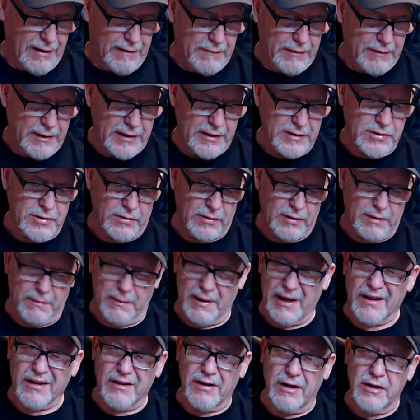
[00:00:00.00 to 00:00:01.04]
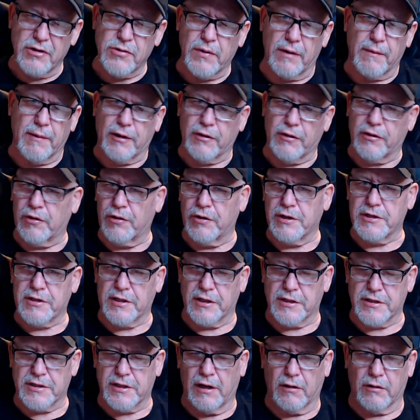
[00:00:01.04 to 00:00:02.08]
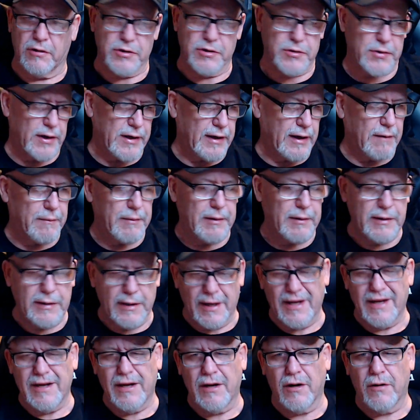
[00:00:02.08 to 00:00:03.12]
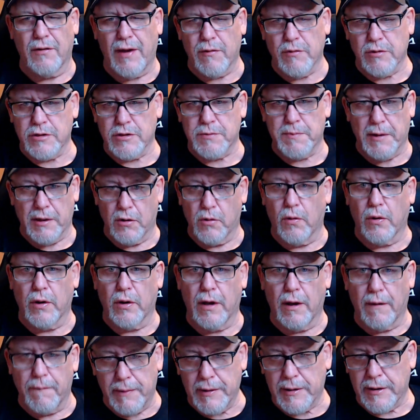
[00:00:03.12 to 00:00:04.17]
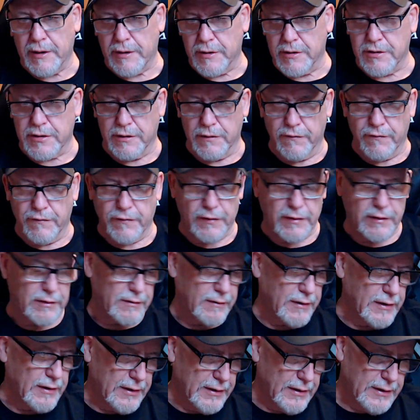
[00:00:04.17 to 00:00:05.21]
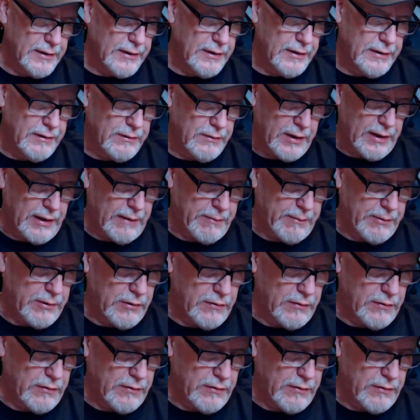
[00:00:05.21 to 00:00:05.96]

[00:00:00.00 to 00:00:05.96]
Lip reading: it's only about, it's running about $36 right now. But, you know, that one's been going up because of what happened over